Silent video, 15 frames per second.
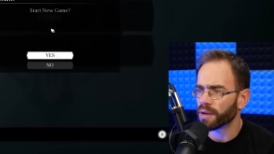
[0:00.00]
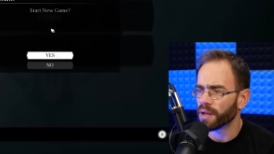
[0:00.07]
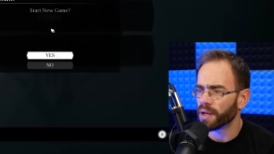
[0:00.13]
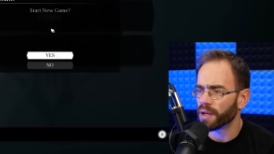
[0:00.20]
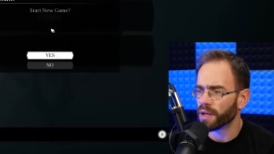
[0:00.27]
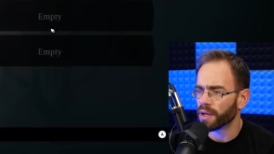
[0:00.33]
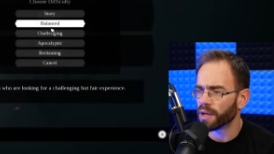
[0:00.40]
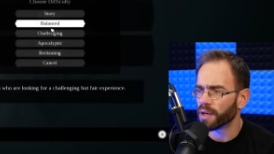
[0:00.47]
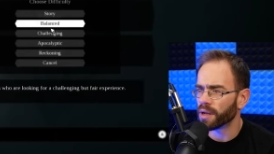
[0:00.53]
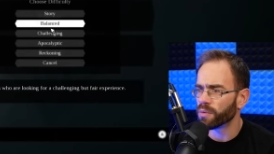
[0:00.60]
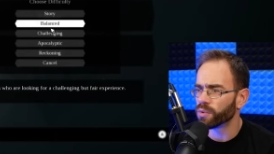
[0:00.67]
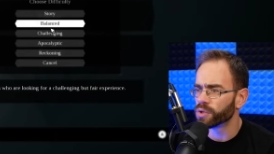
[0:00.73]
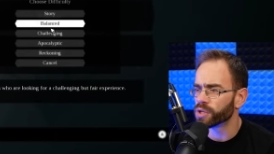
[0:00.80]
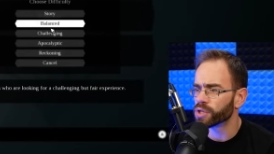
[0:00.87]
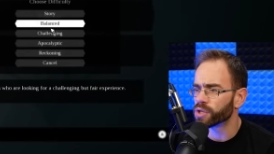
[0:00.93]
and
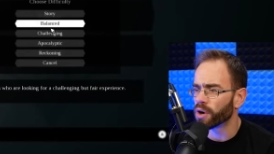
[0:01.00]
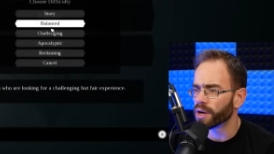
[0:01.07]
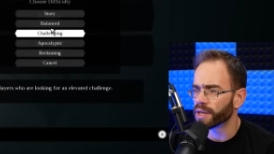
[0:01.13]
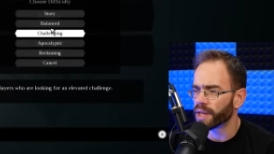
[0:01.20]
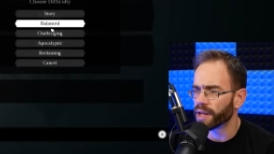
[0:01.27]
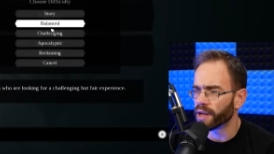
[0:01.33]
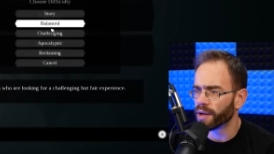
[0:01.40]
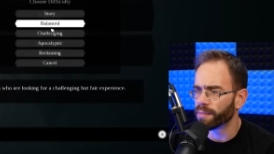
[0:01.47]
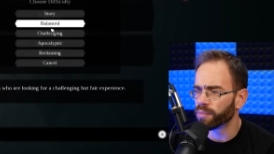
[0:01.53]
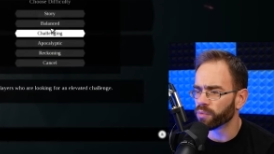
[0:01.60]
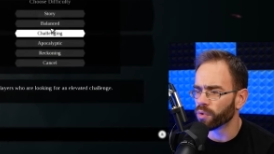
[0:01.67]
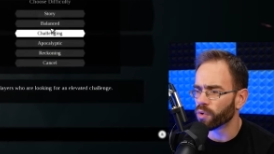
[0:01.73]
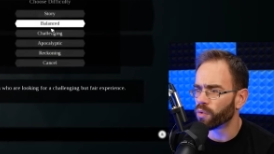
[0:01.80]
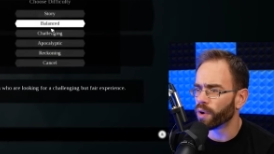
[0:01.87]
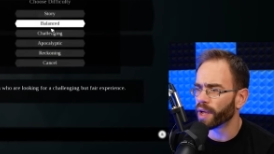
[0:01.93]
we'll just start that up
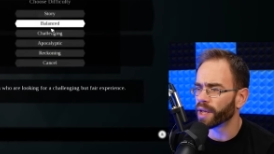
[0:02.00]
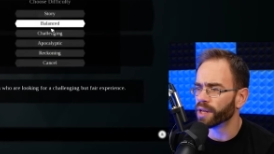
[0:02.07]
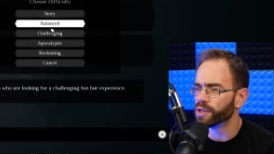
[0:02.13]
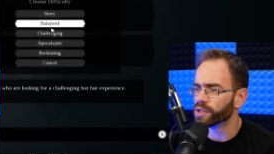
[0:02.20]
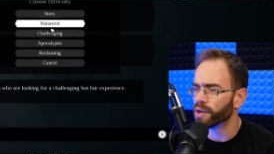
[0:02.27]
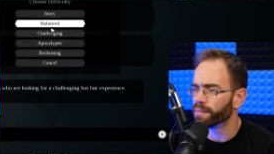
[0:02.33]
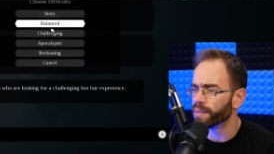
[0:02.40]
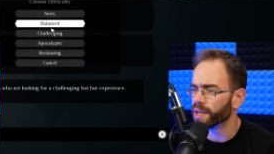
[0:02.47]
real quick and jump